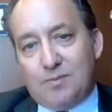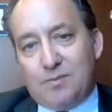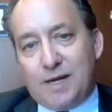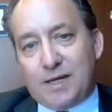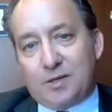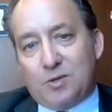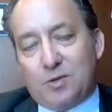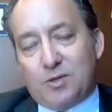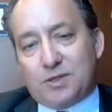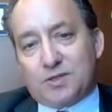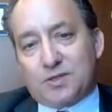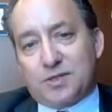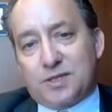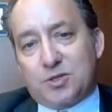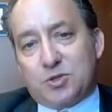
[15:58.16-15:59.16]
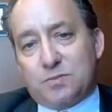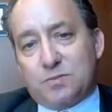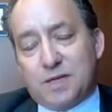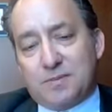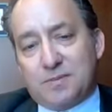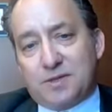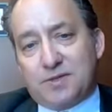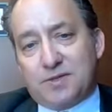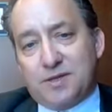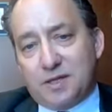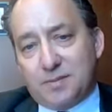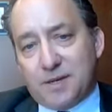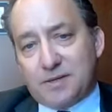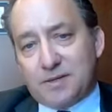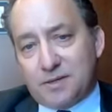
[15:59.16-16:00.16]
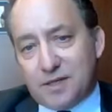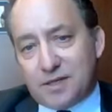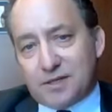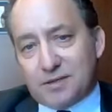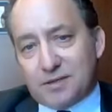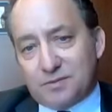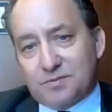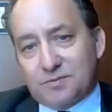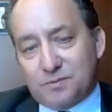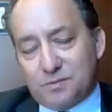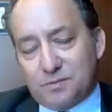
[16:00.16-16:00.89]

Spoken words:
My goal is that they should be able to think about their